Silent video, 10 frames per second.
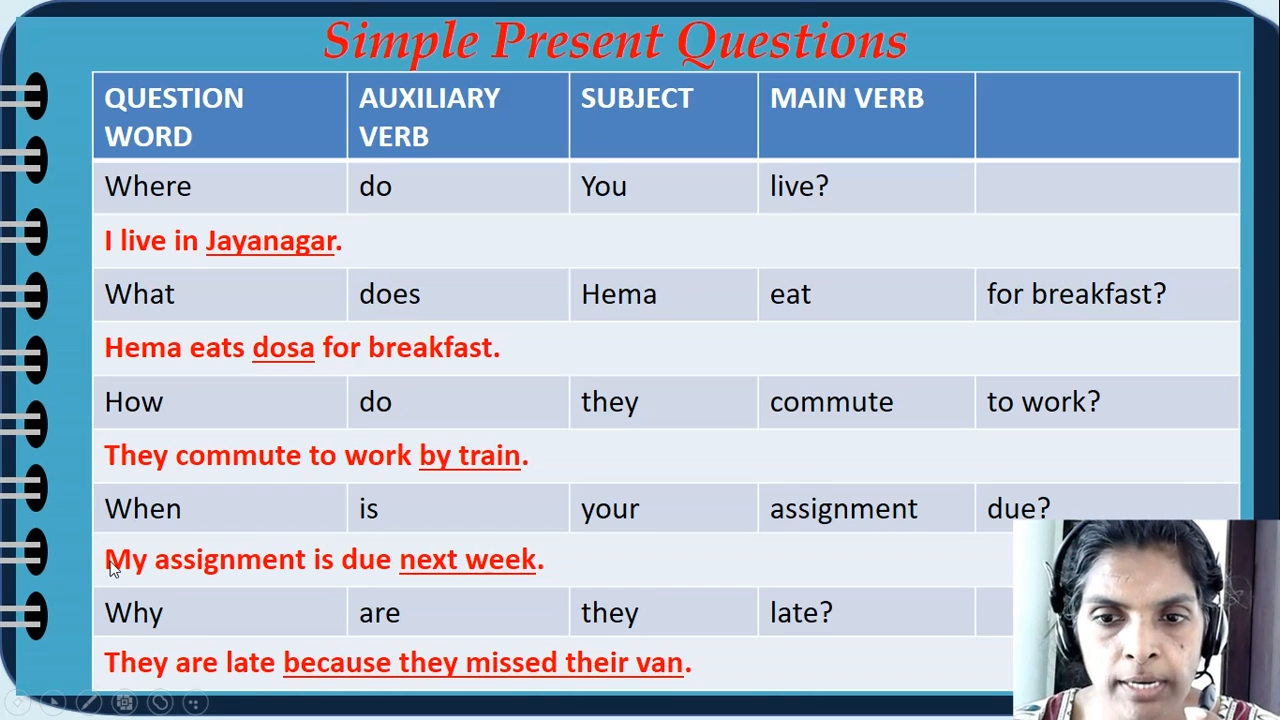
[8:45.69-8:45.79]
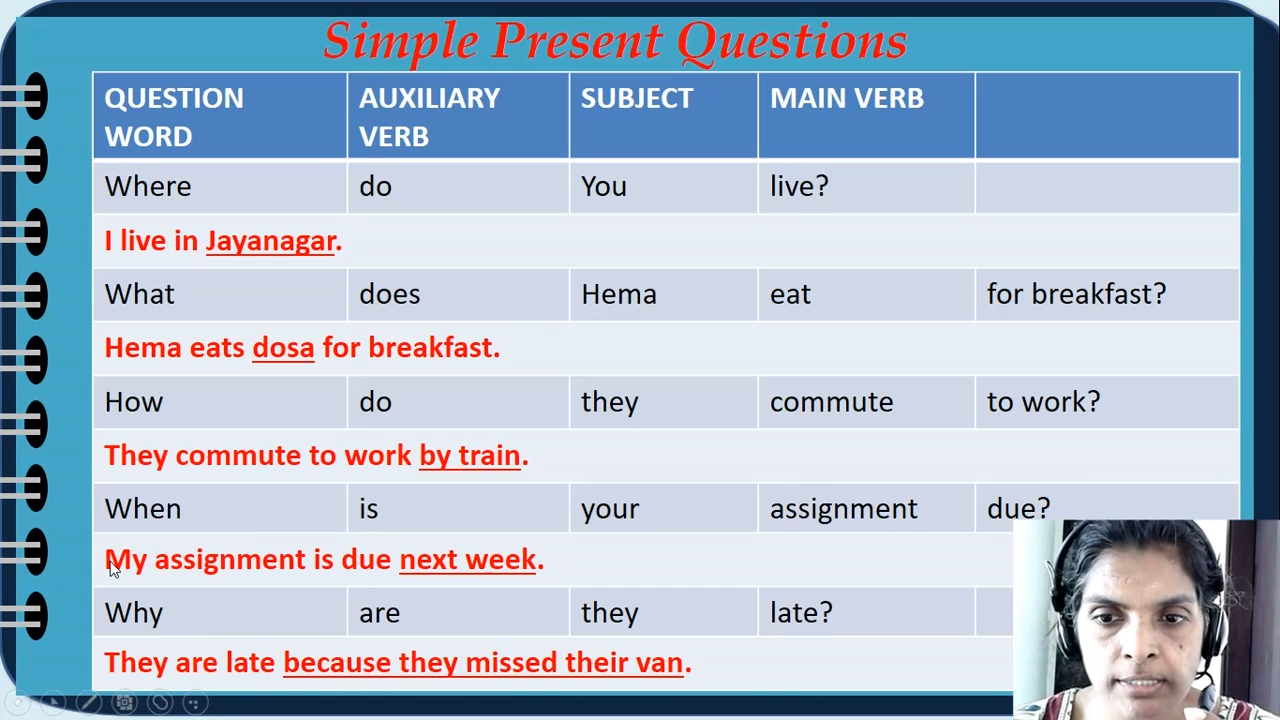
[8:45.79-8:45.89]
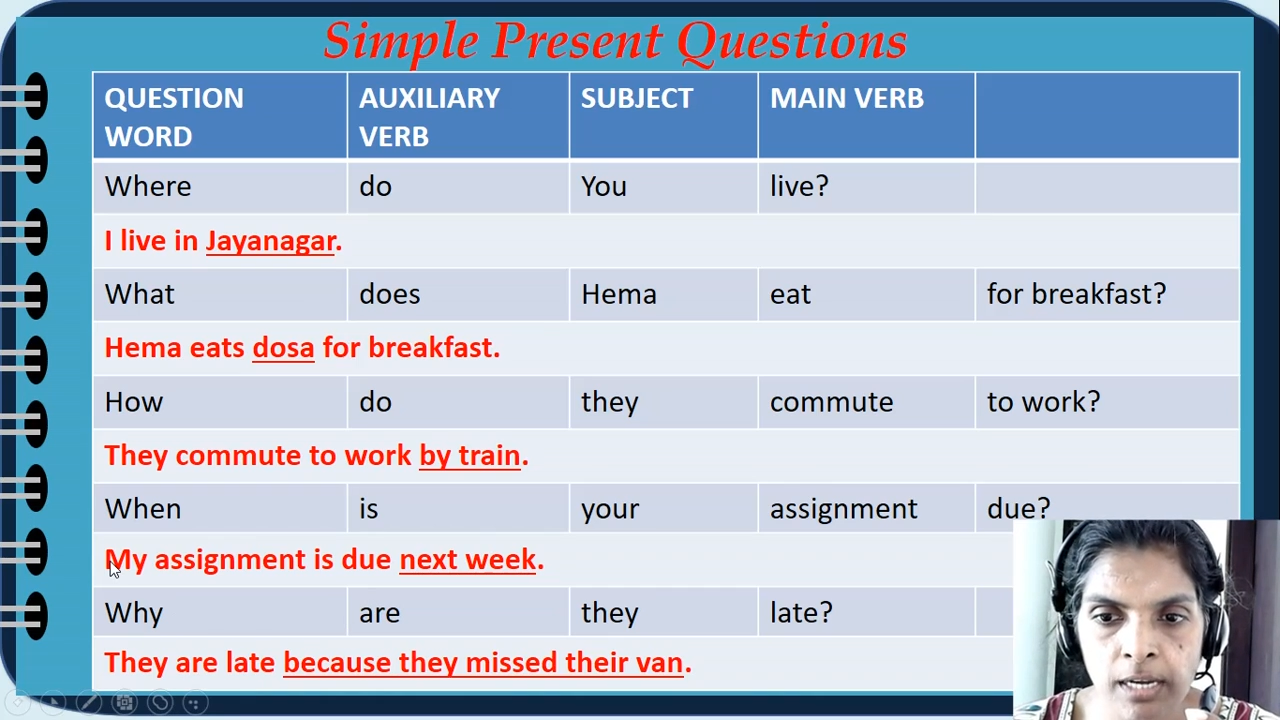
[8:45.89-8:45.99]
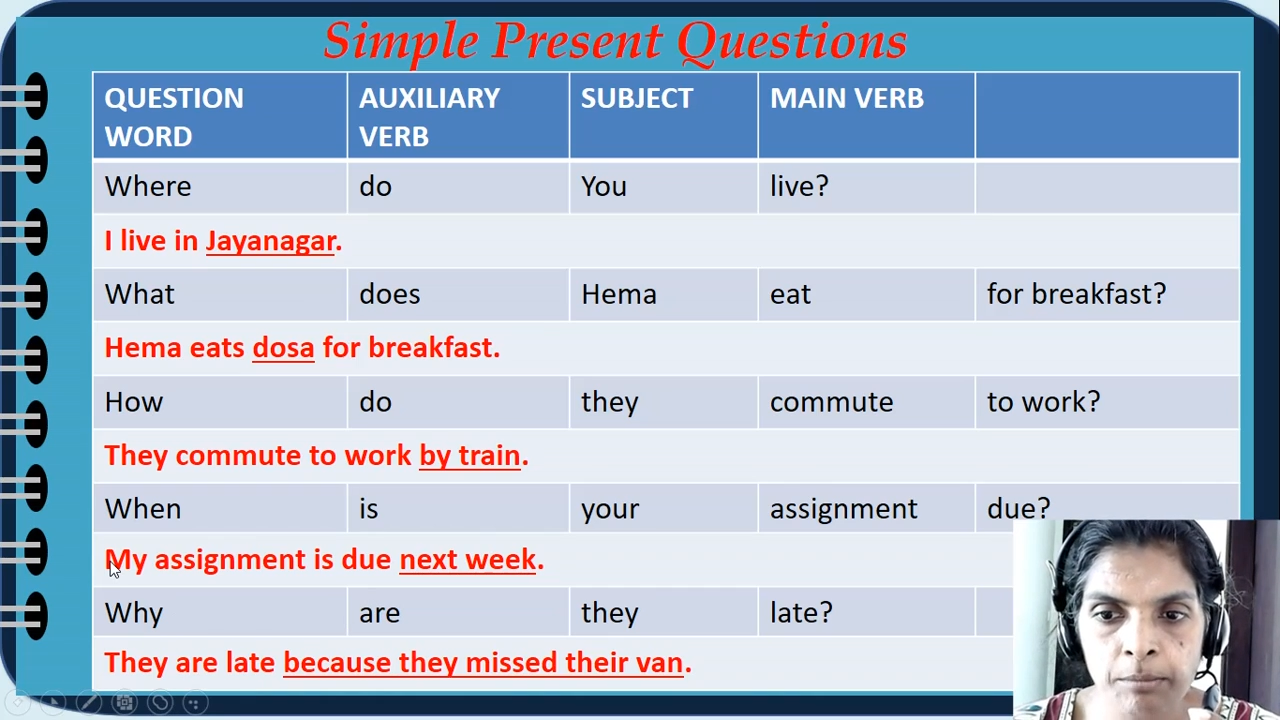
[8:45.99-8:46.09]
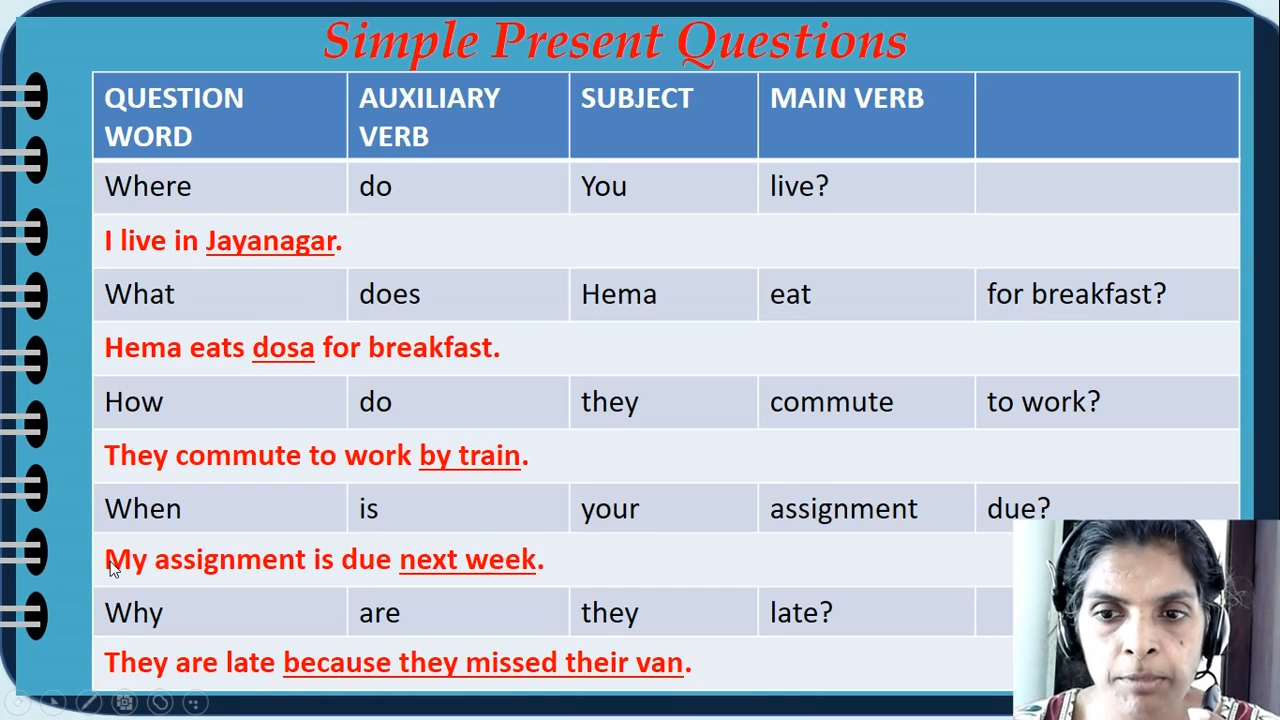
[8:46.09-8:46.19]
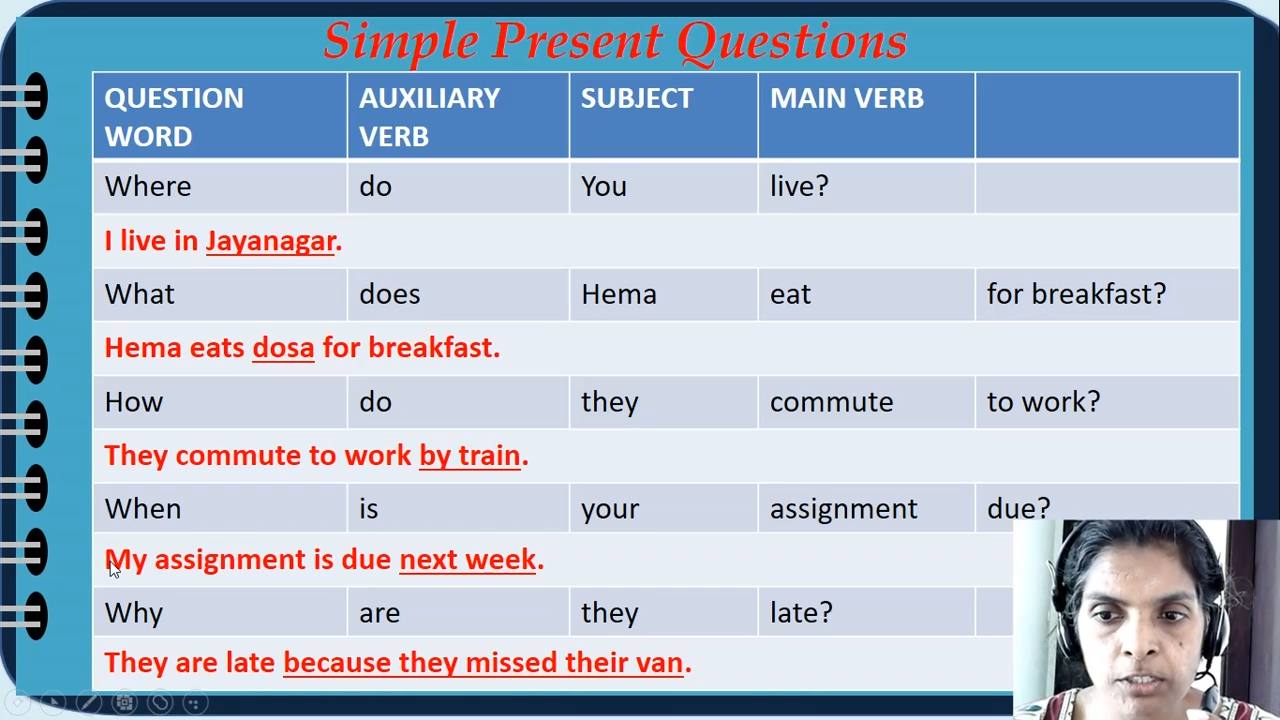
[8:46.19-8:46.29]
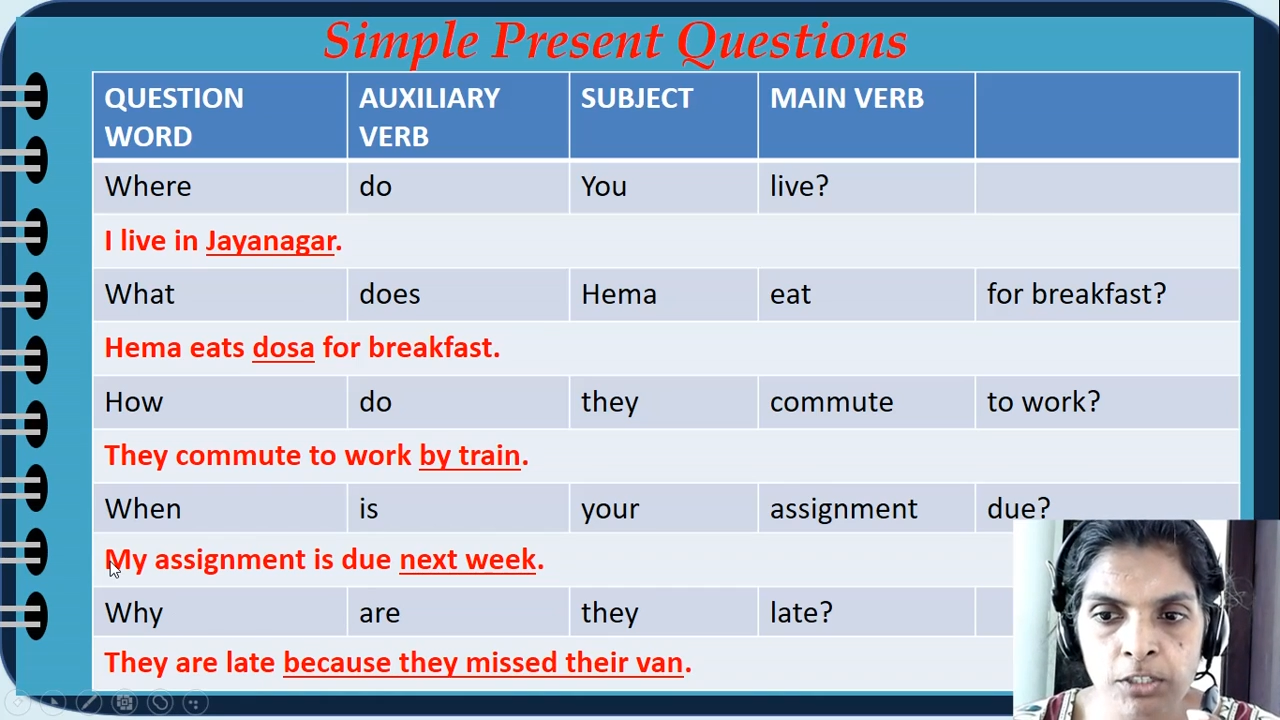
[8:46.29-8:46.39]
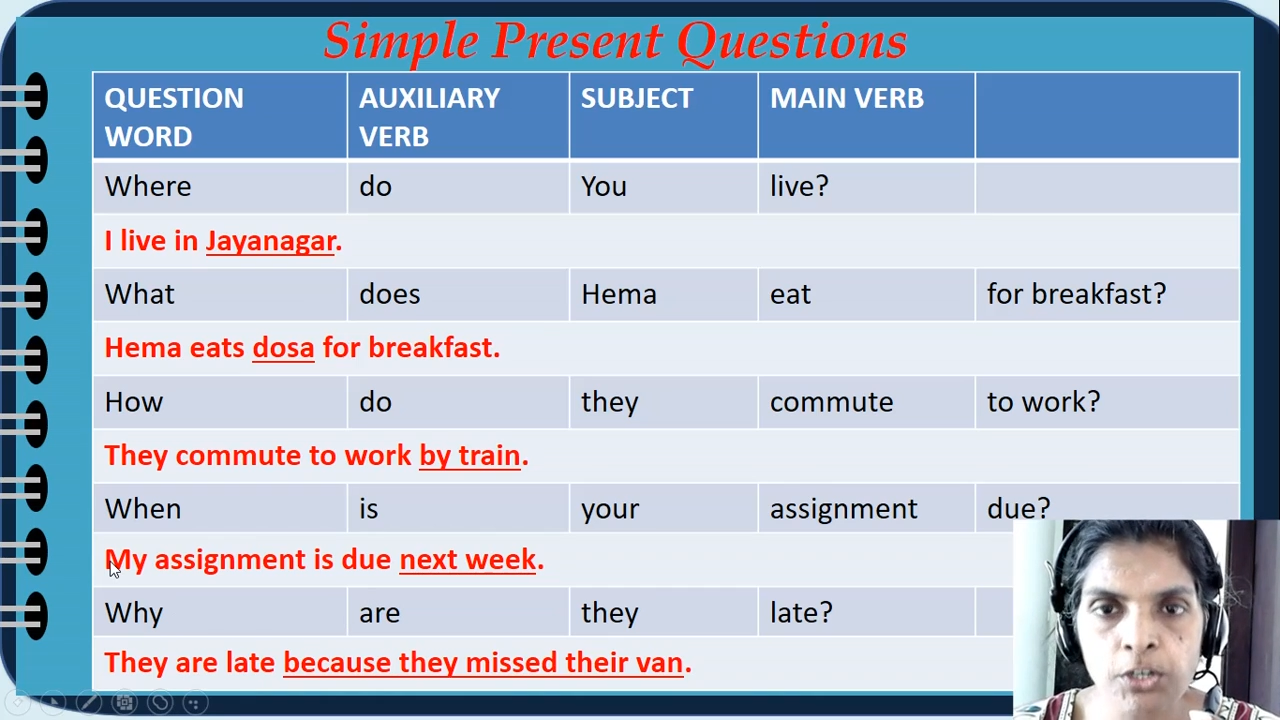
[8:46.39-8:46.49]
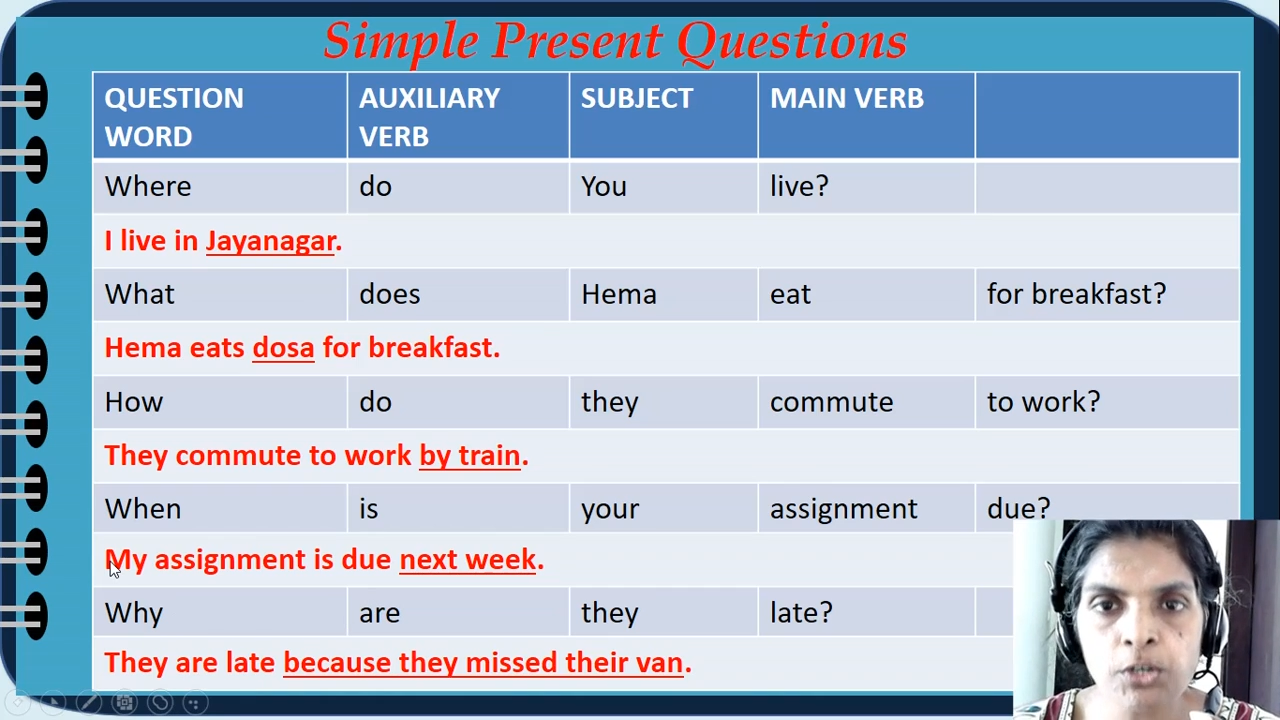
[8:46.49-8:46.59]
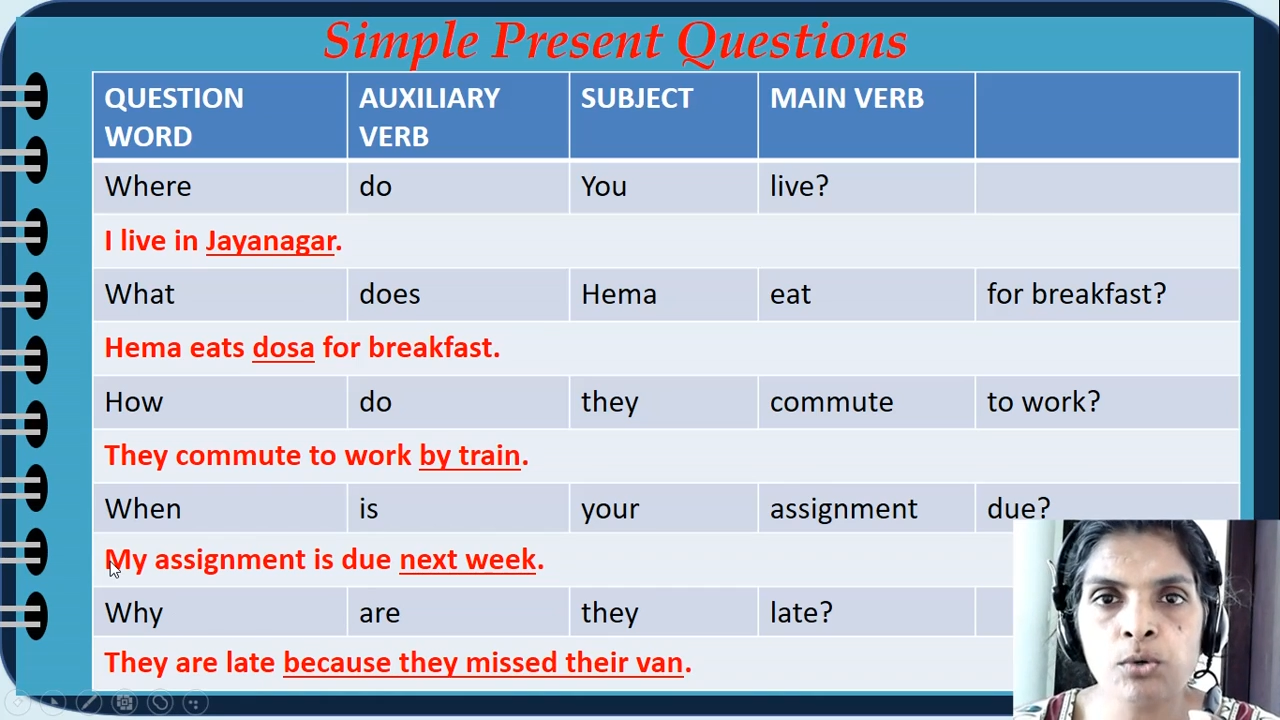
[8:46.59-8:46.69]

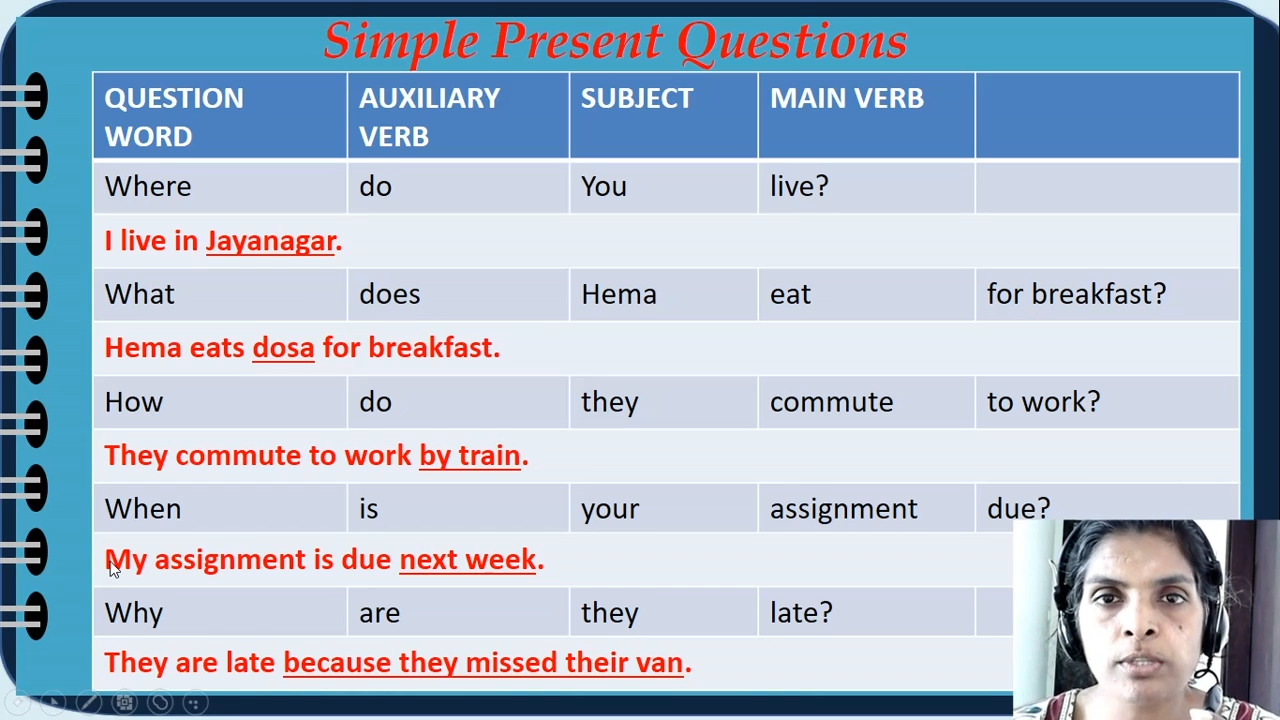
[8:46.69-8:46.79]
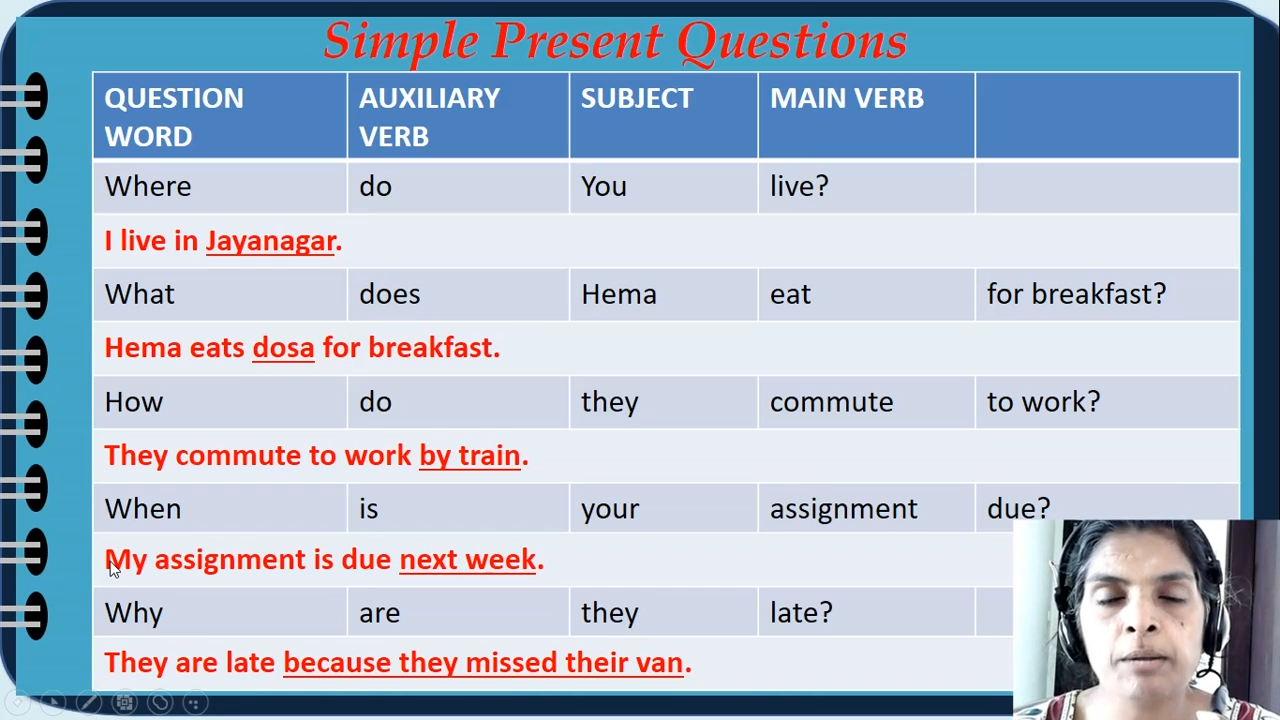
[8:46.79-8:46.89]
assignment due?